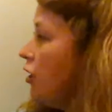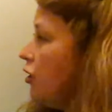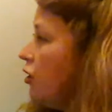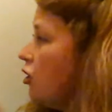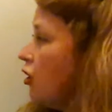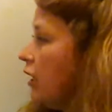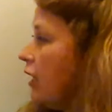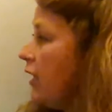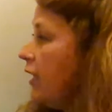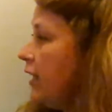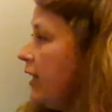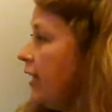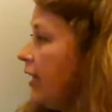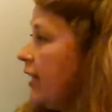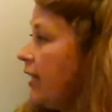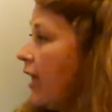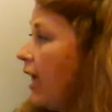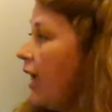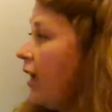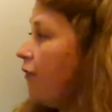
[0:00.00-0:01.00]
You're going to
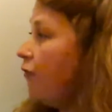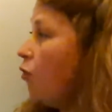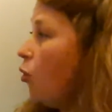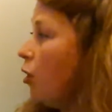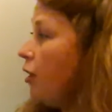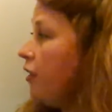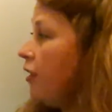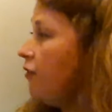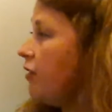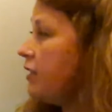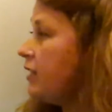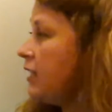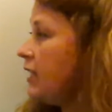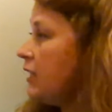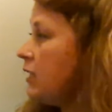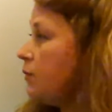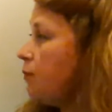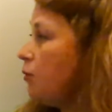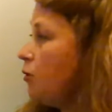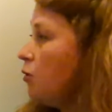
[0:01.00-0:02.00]
need a fourth of a
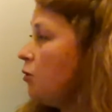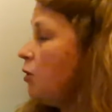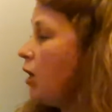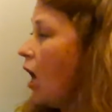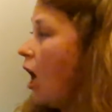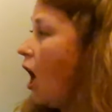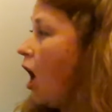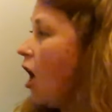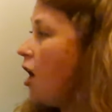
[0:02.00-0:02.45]
teaspoon